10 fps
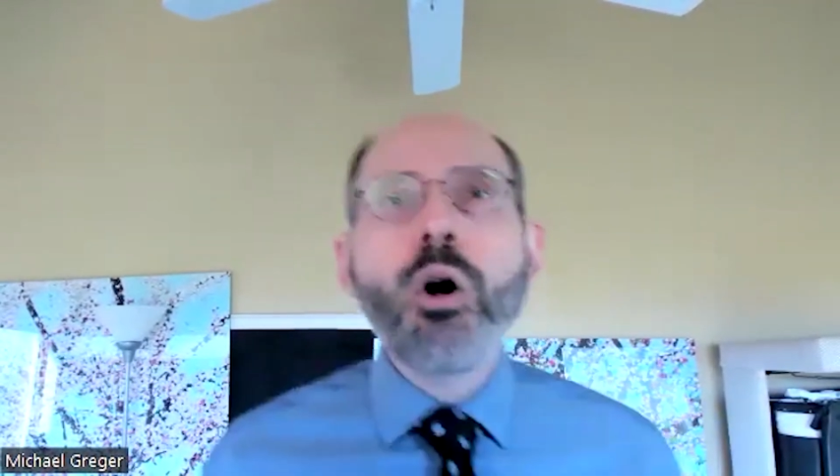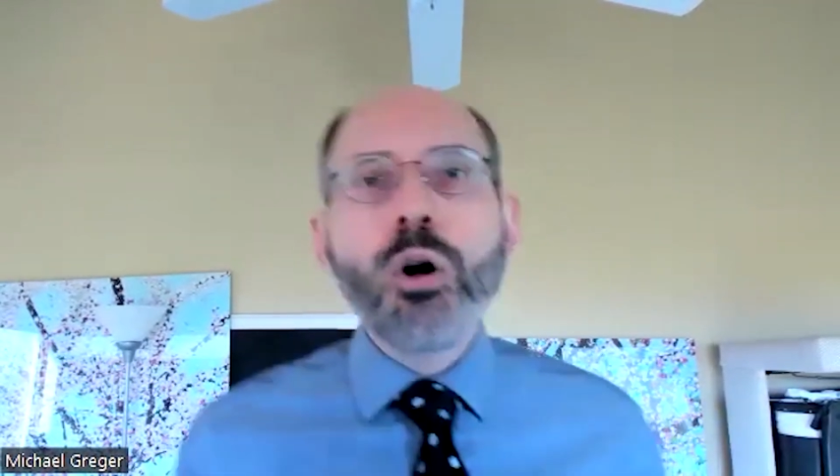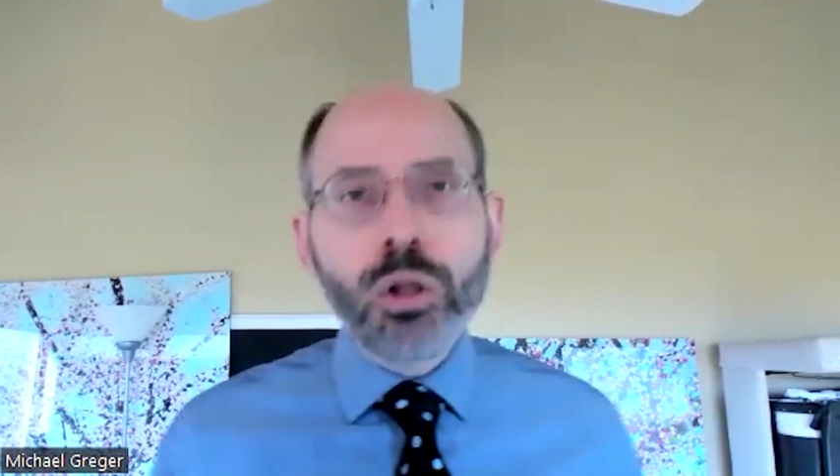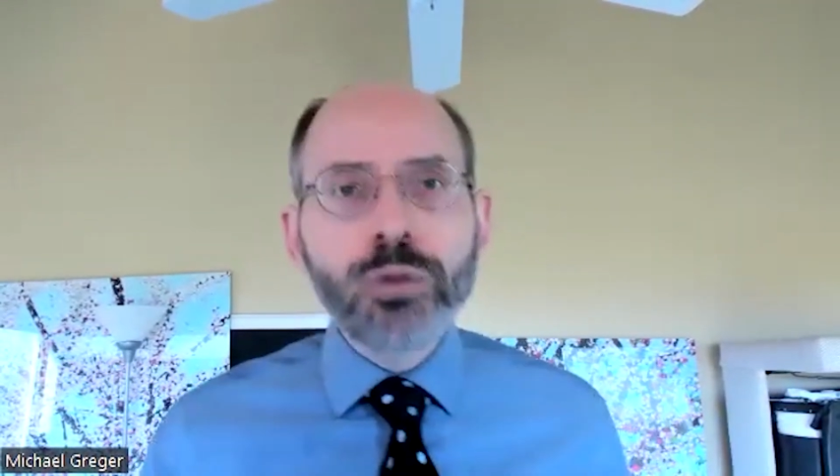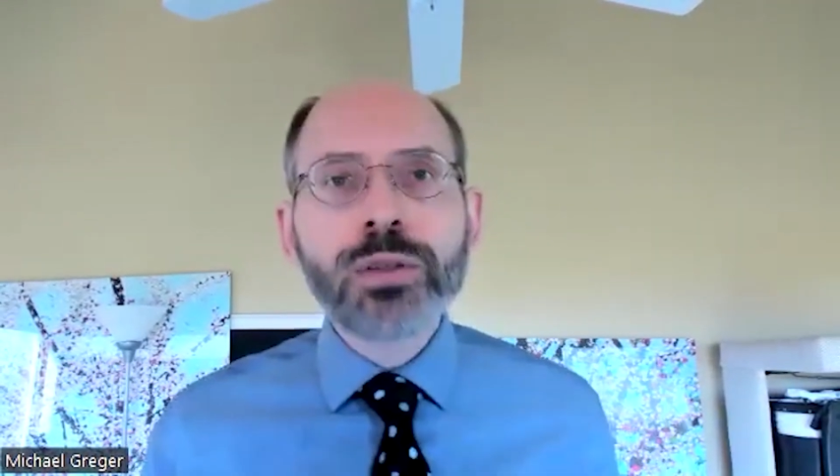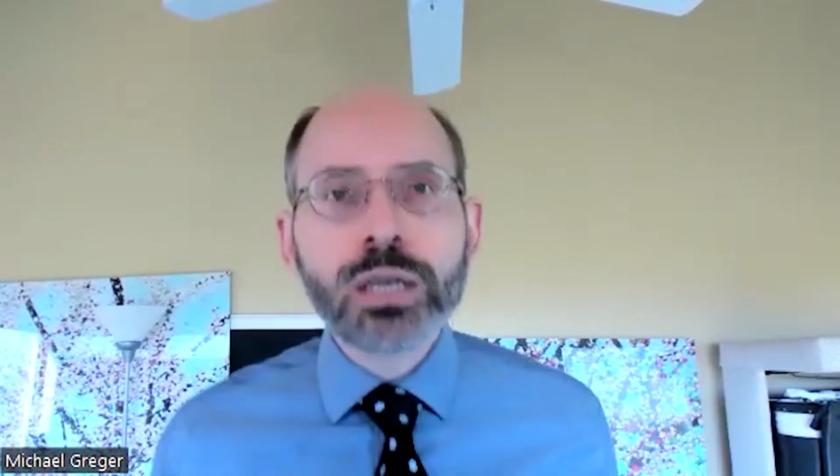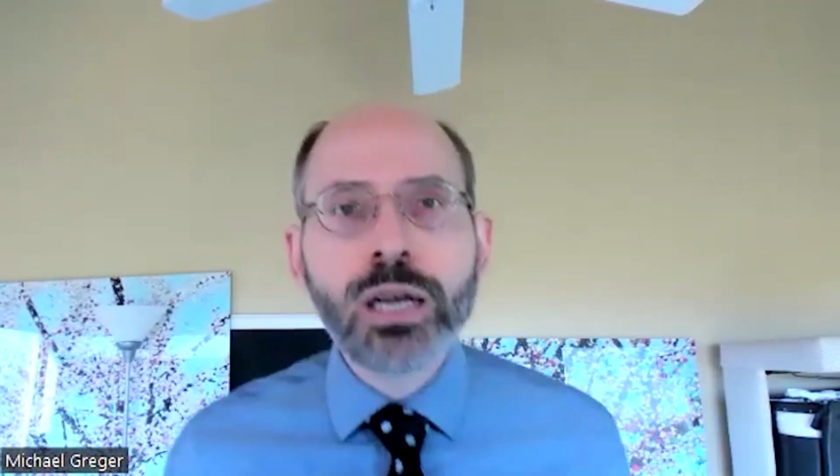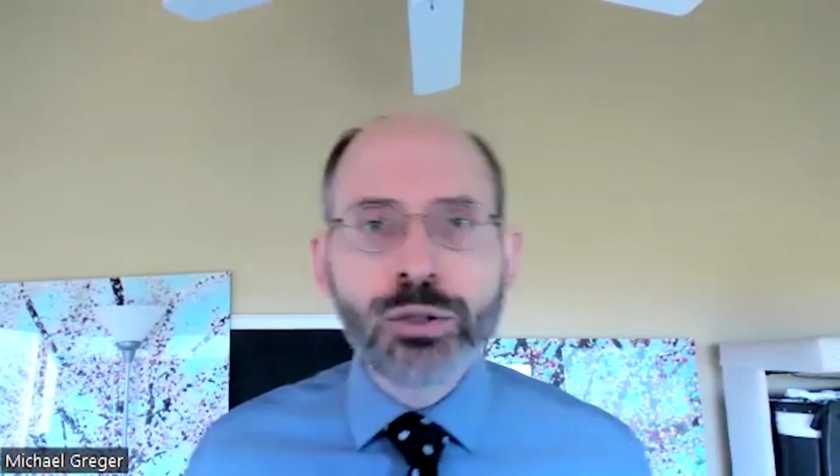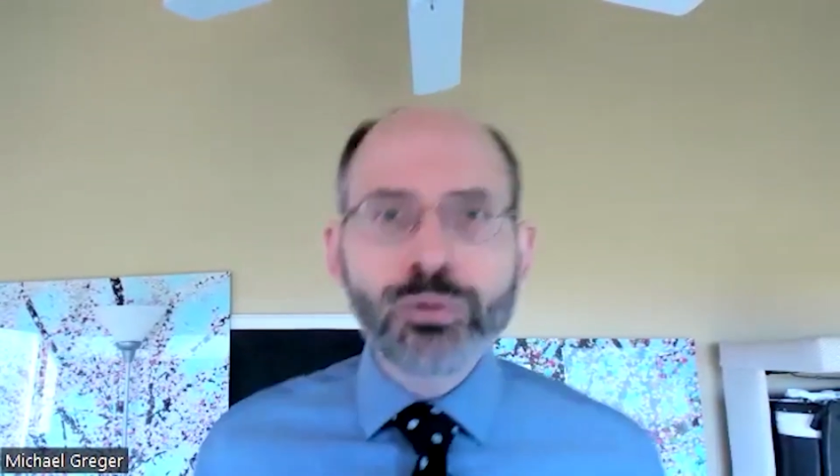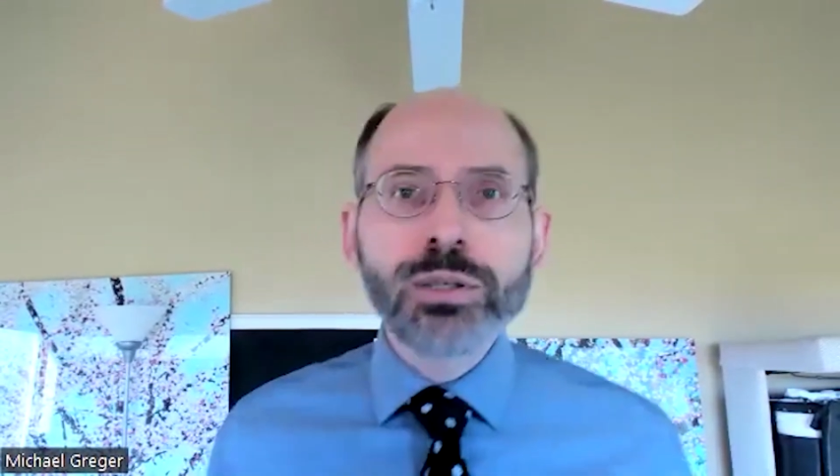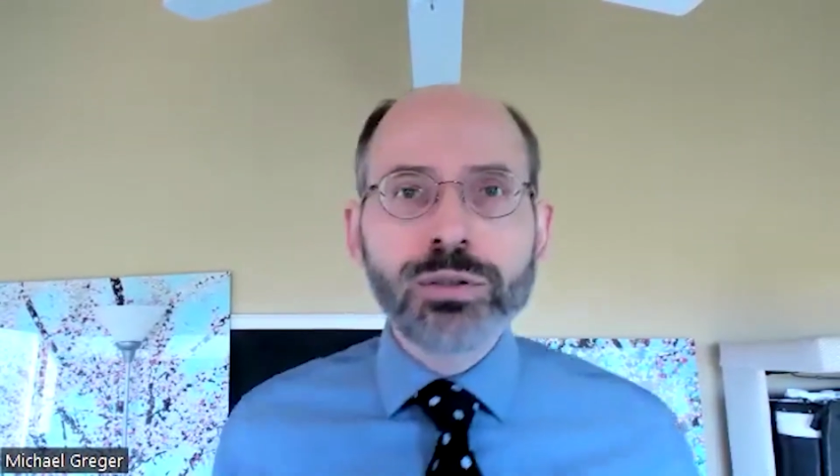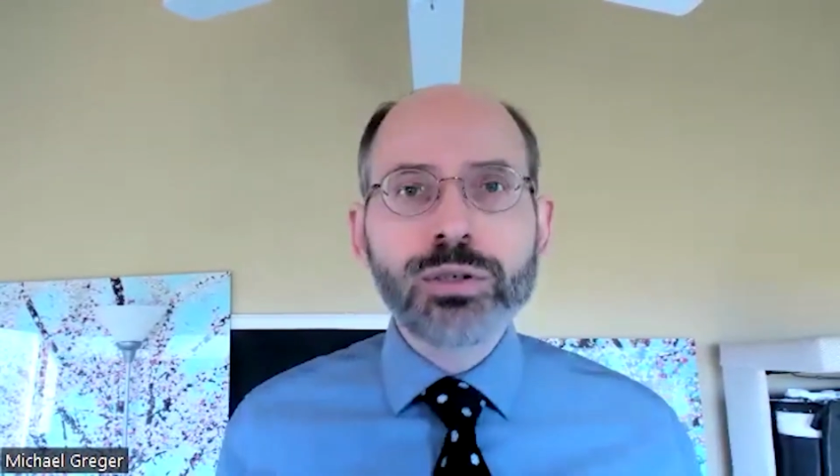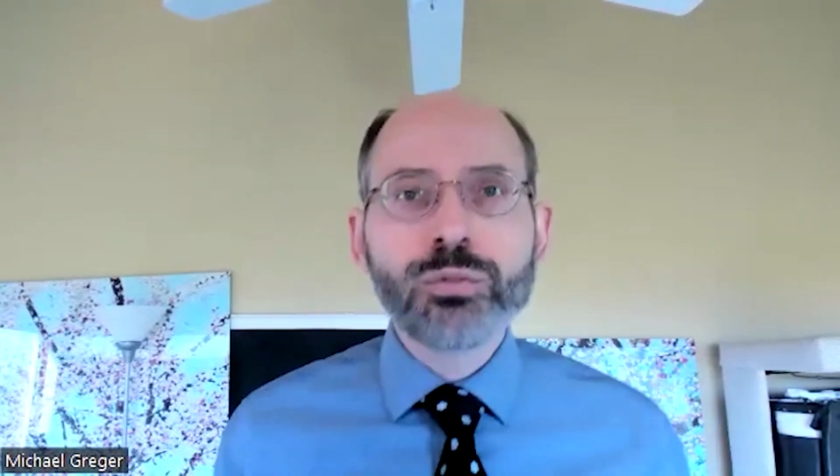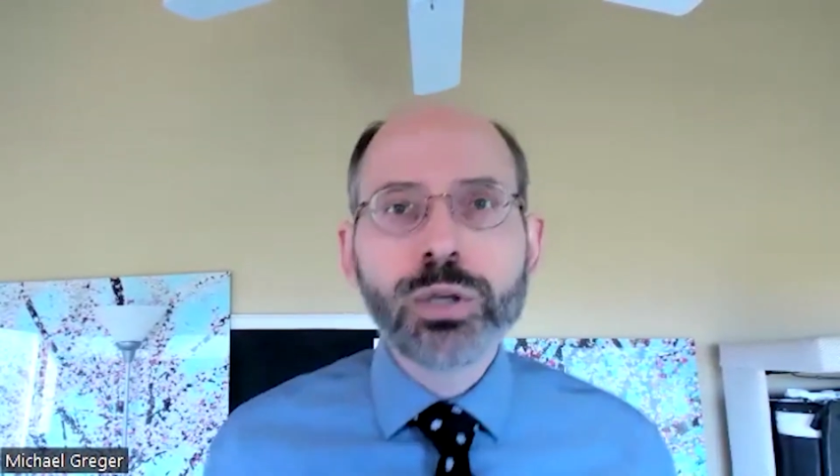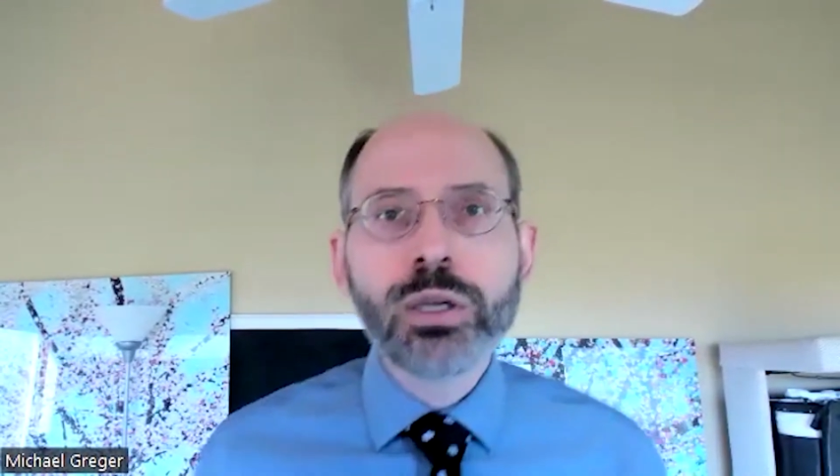over the country is this
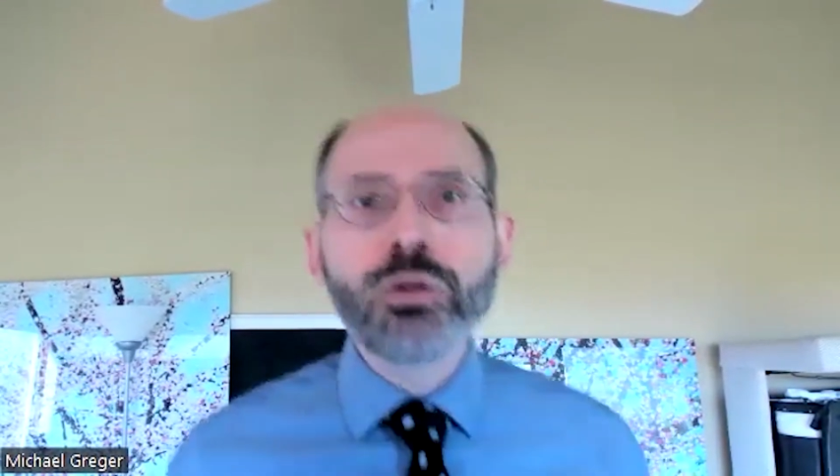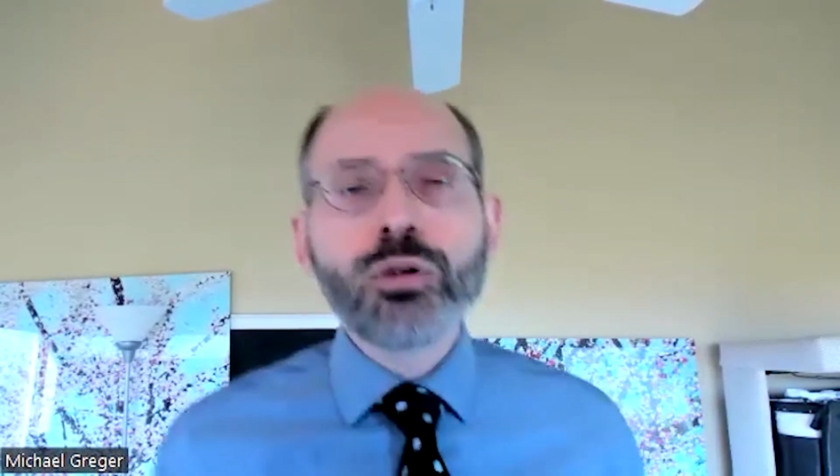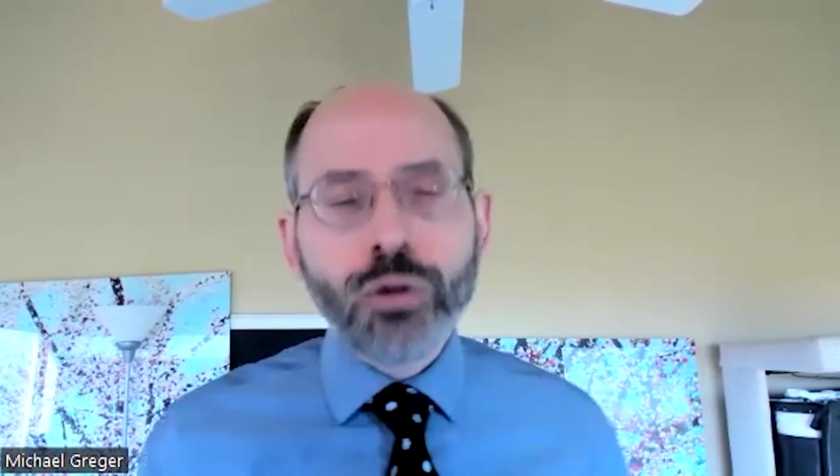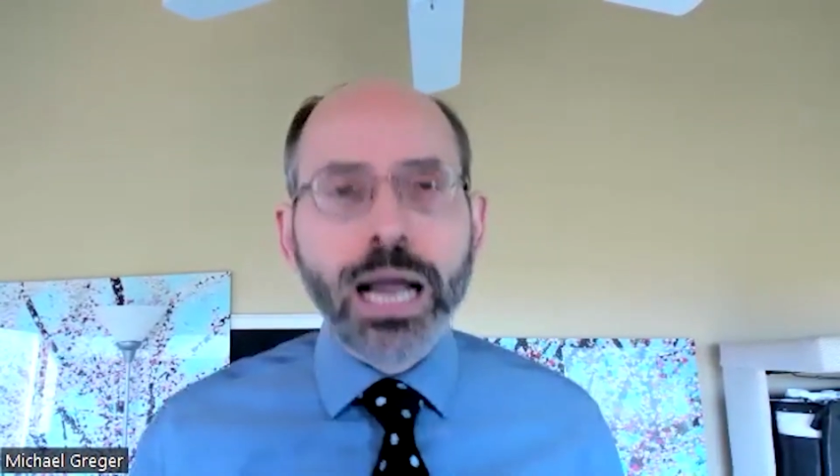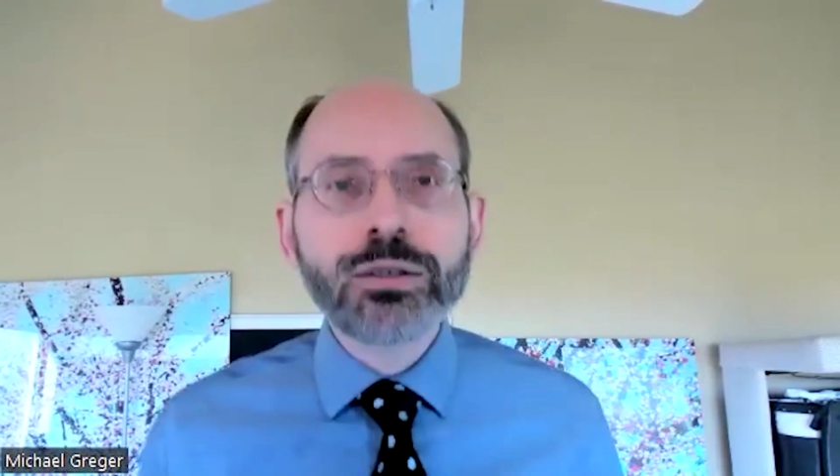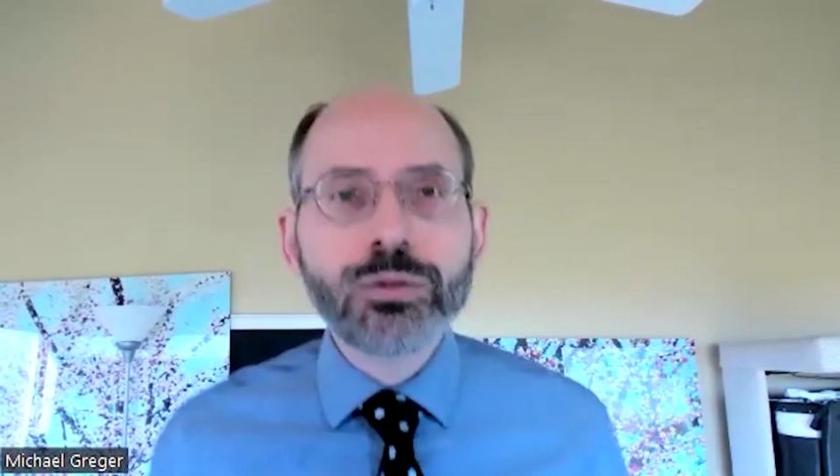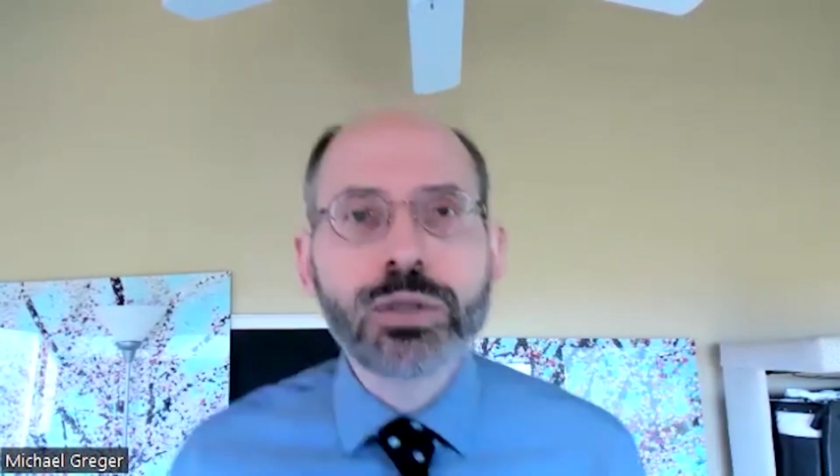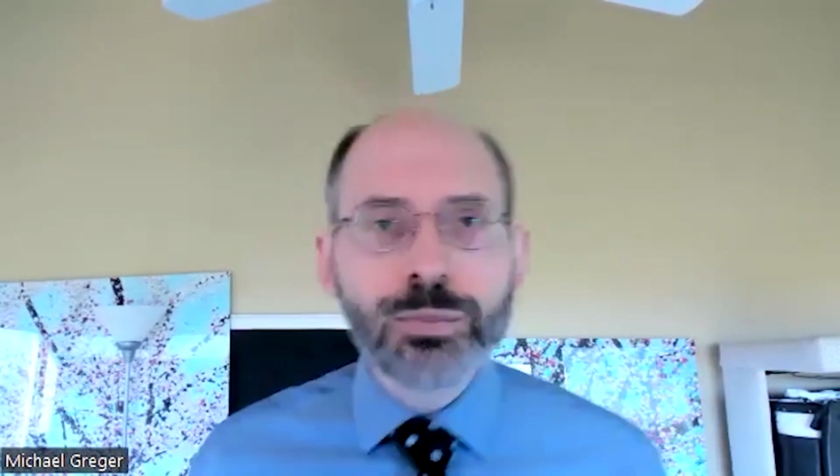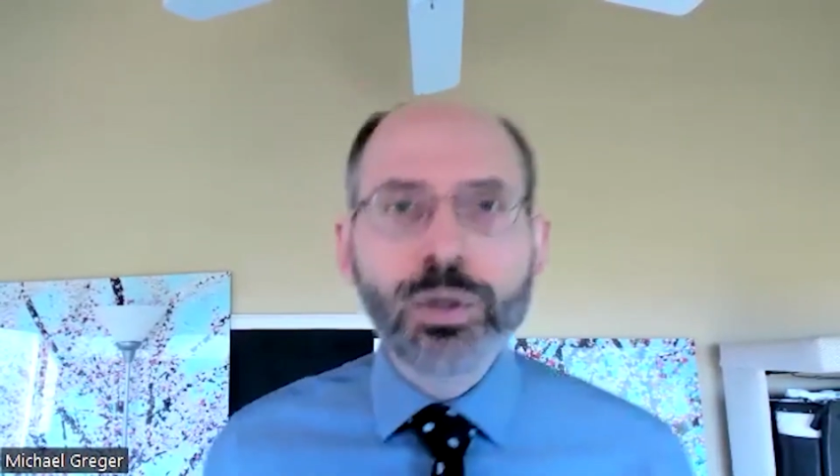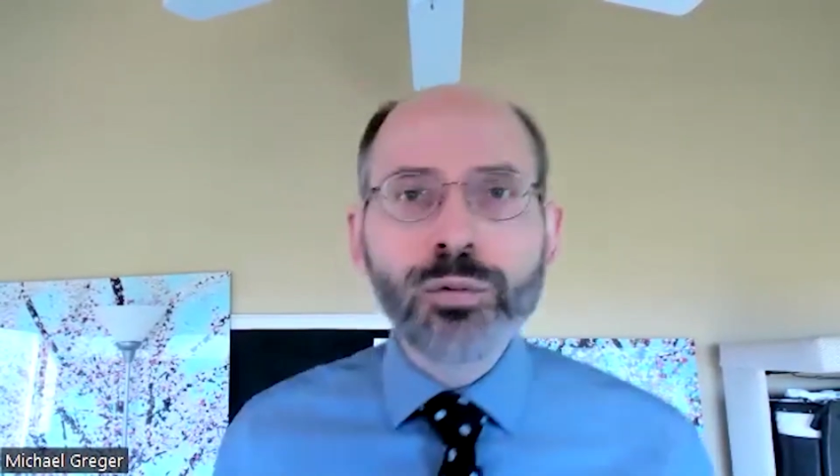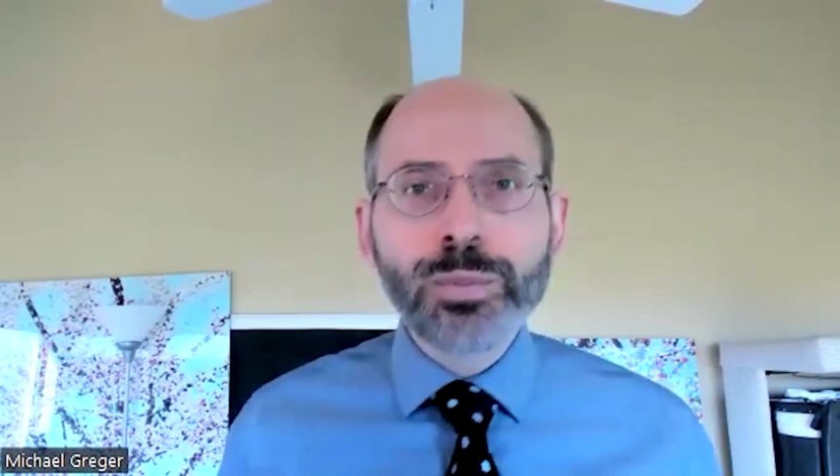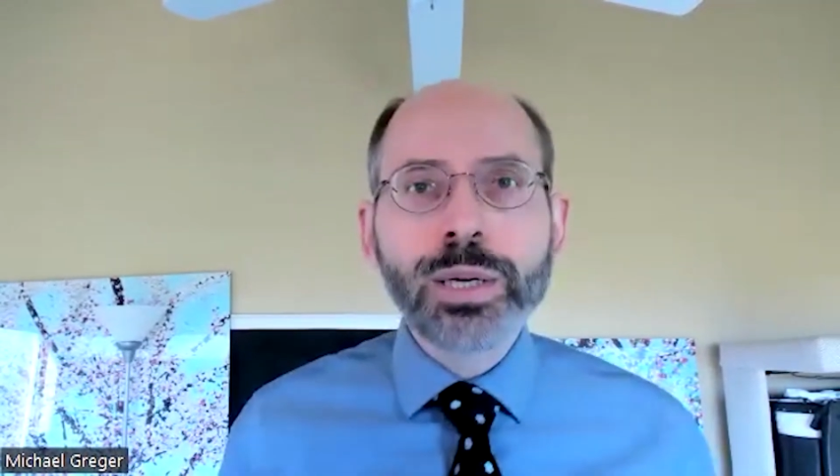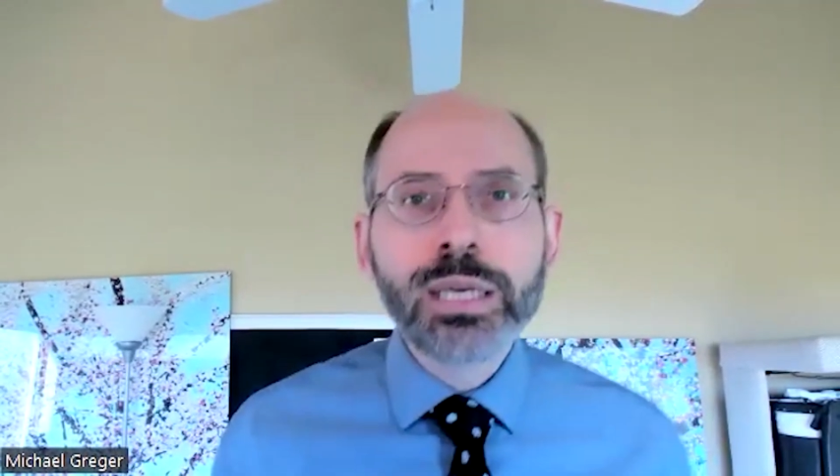real grassroots movement